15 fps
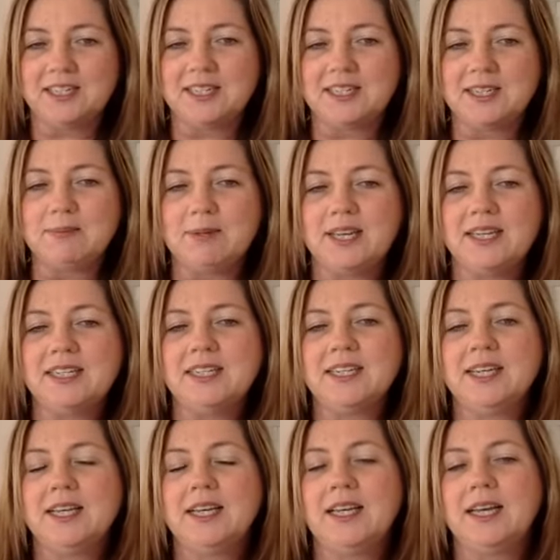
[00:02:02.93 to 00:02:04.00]
keypad.
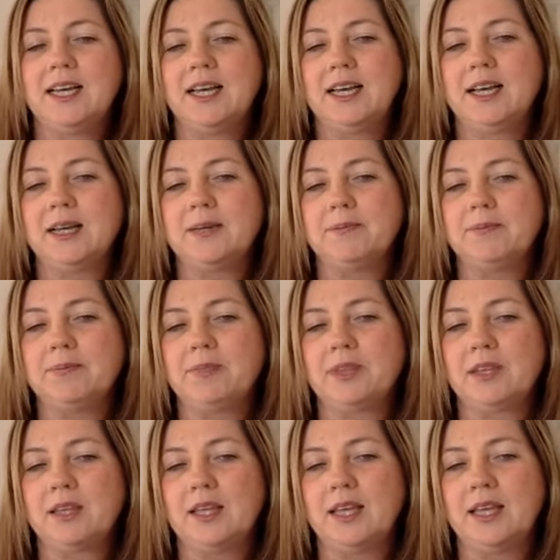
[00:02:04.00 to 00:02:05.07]

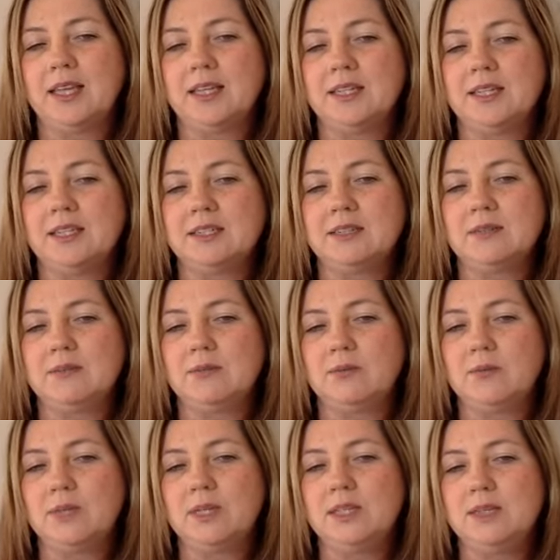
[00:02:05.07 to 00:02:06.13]
And
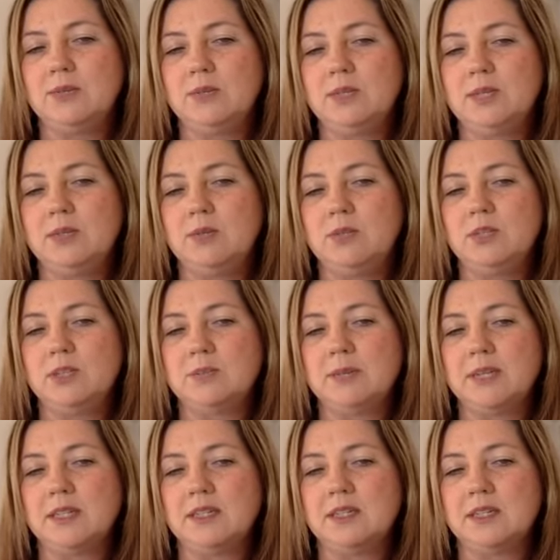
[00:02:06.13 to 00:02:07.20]
we would
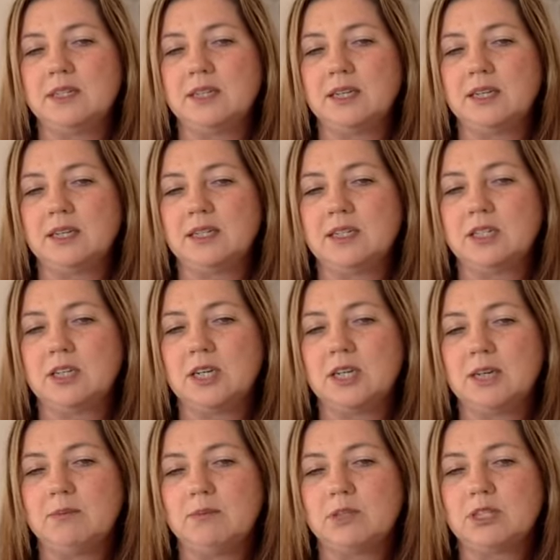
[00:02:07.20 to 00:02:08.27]
spend
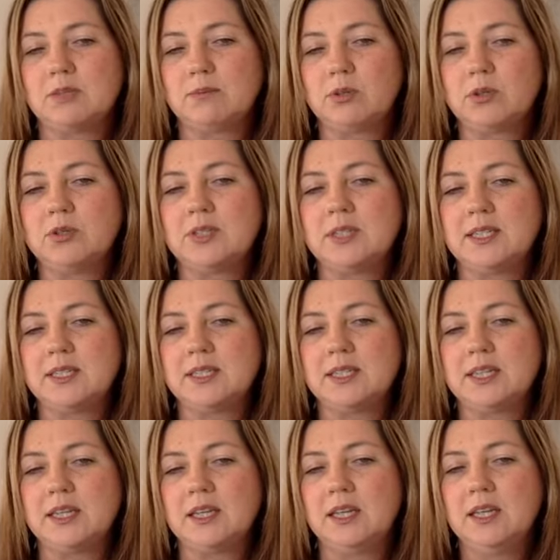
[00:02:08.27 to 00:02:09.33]
time just
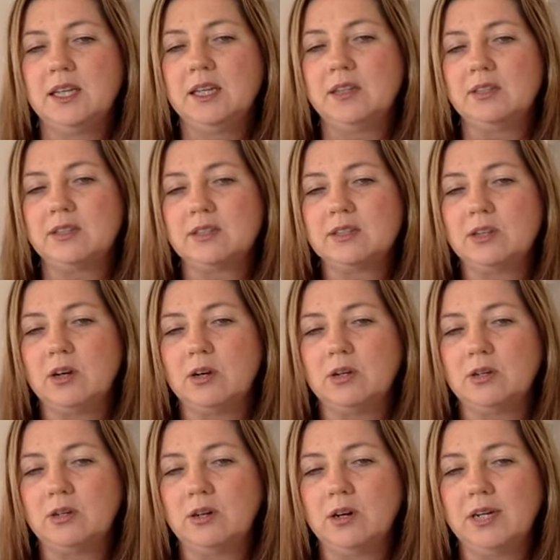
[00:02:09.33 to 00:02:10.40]
processing the
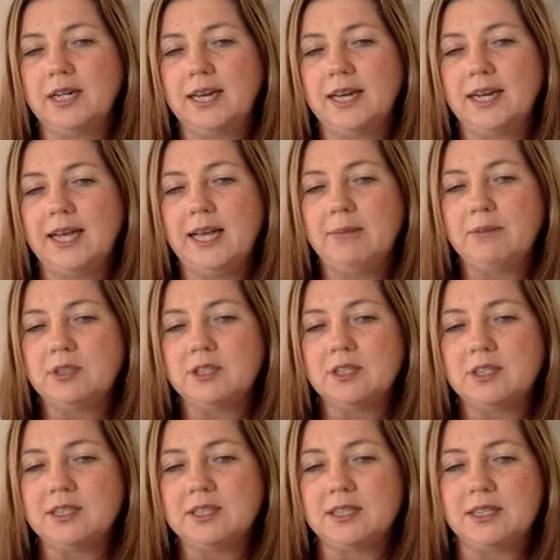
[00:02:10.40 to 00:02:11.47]
song on our laps. You
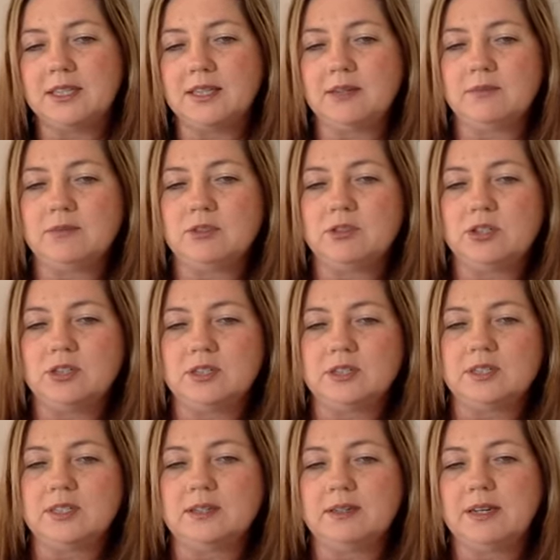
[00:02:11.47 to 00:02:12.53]
can see that students
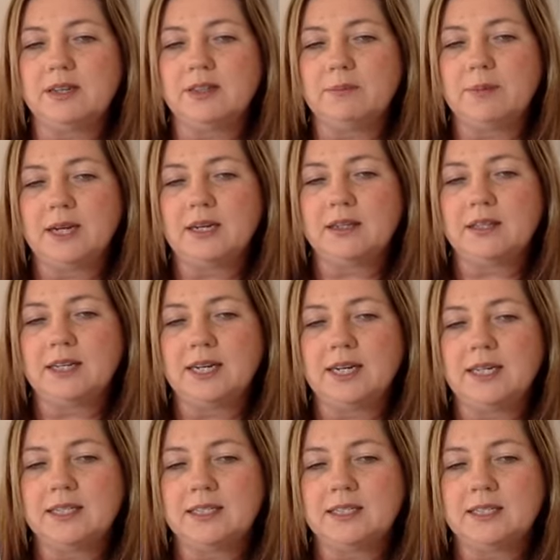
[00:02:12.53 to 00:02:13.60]
sit at the back of the
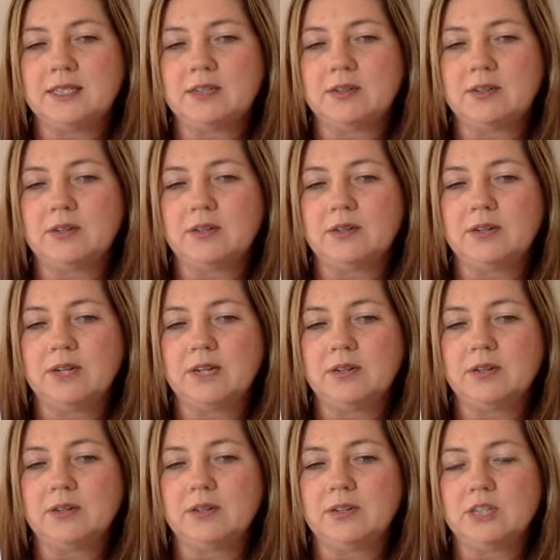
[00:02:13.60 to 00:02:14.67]
class there, around
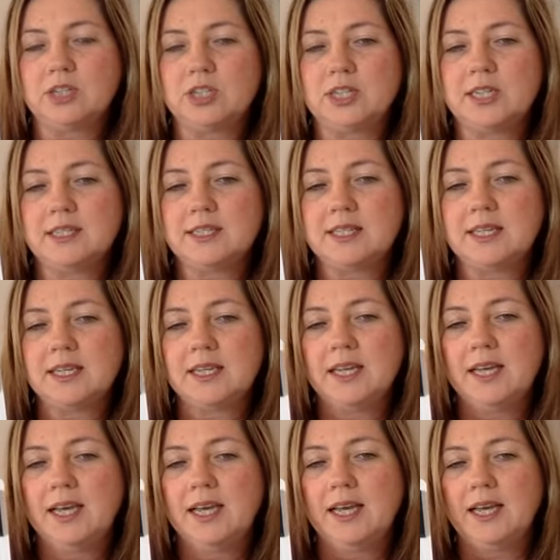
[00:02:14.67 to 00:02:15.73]
on the chairs there,
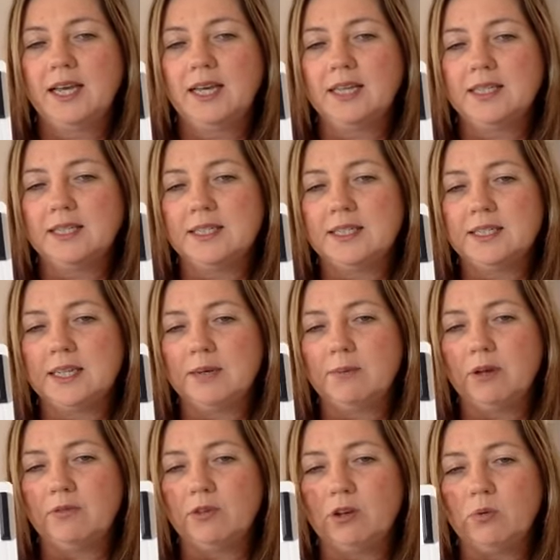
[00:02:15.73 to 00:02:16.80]
and
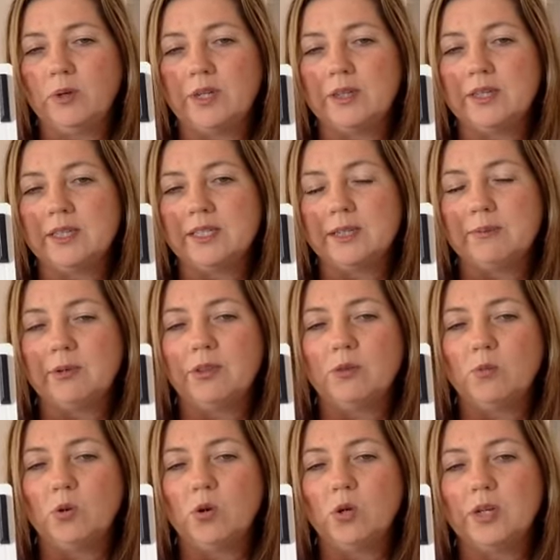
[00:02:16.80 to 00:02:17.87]
I've got one of these up on the
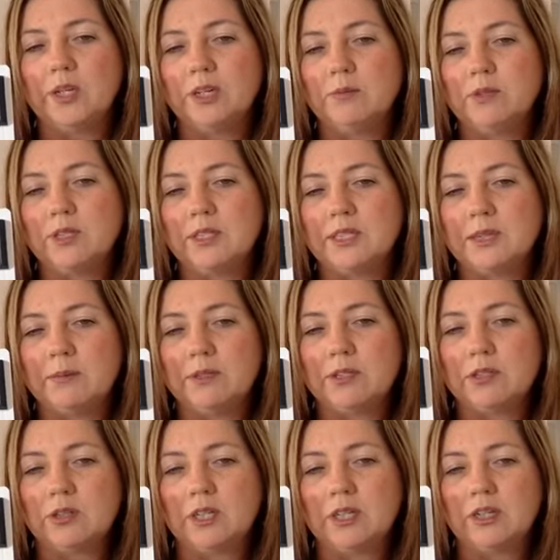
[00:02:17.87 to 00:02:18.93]
wall, and I'm just
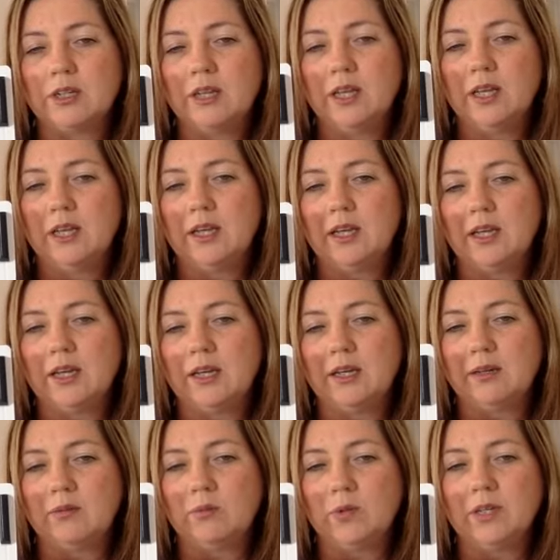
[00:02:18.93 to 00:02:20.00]
demonstrating
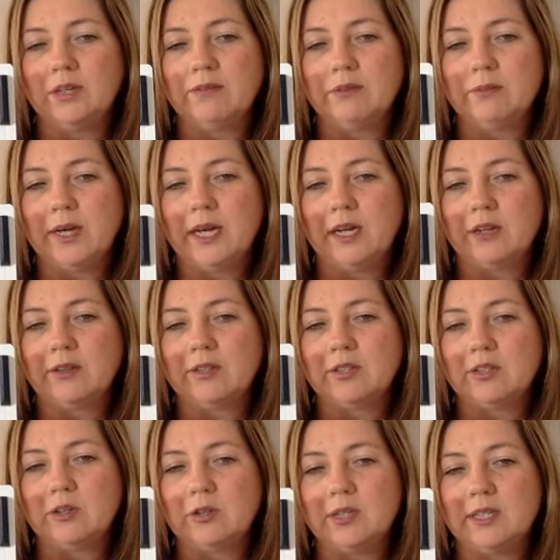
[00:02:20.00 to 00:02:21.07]
whatever part of the
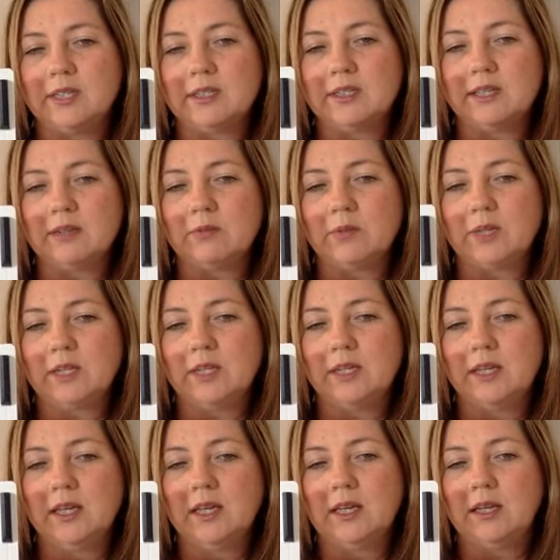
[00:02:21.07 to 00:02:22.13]
song is that we're
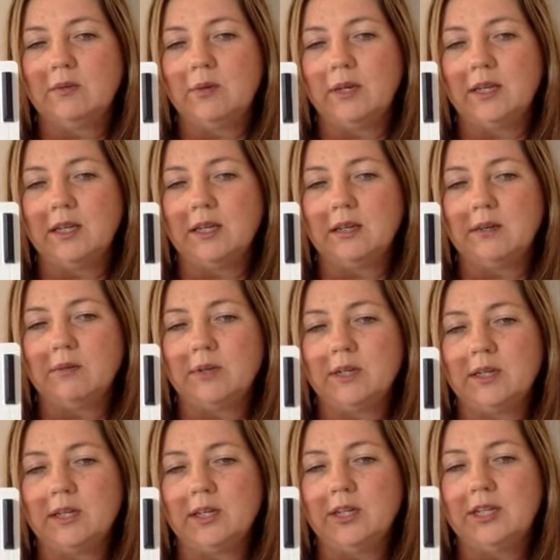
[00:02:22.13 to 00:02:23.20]

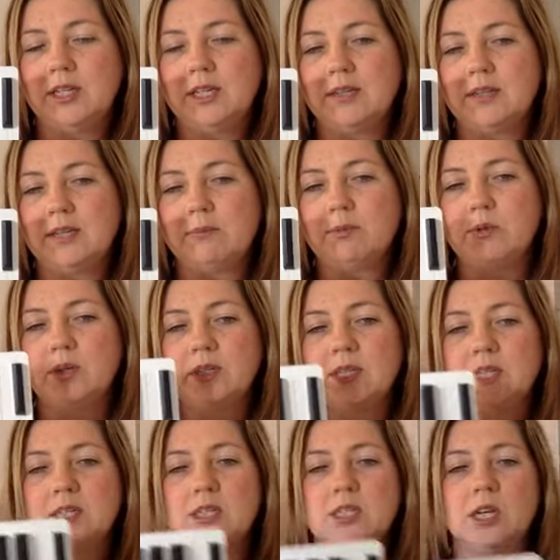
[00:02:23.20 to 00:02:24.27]
learning at that point
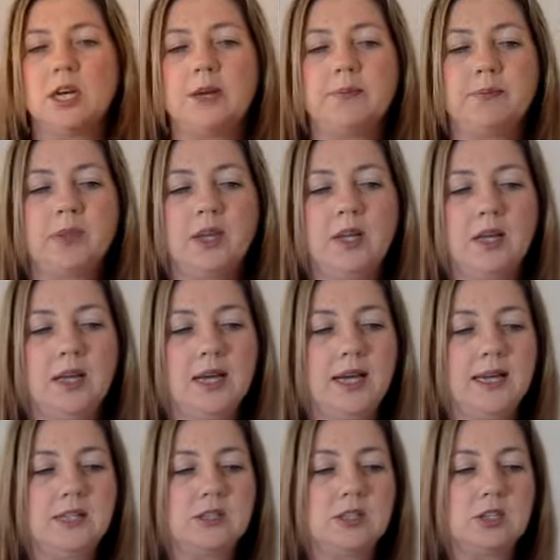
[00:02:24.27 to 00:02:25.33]
in time.
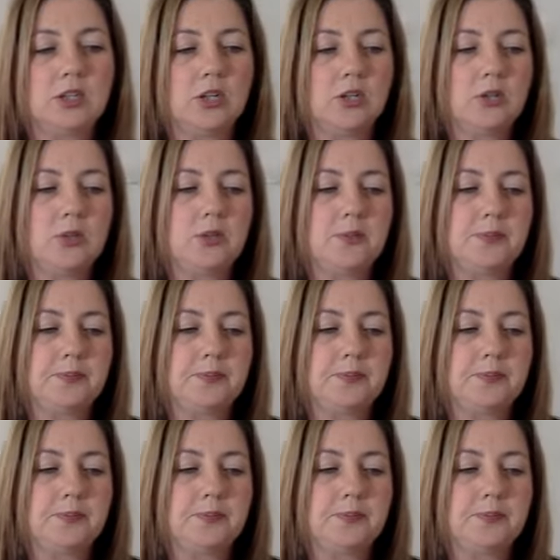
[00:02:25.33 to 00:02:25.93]
And so